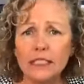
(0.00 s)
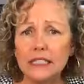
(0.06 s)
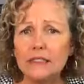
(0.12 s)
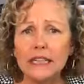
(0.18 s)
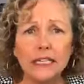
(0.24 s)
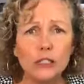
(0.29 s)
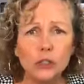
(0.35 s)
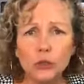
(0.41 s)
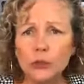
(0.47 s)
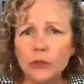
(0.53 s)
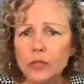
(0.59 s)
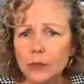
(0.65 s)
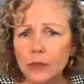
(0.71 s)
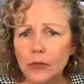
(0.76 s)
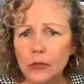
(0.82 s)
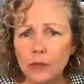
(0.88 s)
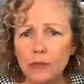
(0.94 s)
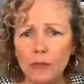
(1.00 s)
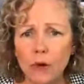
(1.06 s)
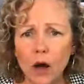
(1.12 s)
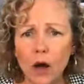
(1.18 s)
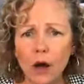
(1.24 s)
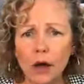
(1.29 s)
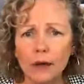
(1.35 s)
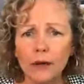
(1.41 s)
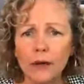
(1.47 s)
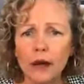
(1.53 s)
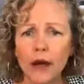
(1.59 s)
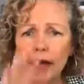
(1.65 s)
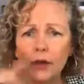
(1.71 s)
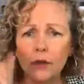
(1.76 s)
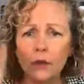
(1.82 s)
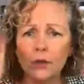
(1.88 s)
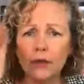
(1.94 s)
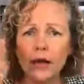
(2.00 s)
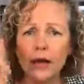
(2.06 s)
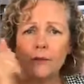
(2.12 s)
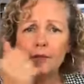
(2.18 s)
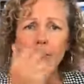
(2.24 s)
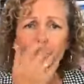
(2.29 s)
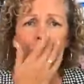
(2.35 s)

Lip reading: Did they do something wrong? Hi, Olga.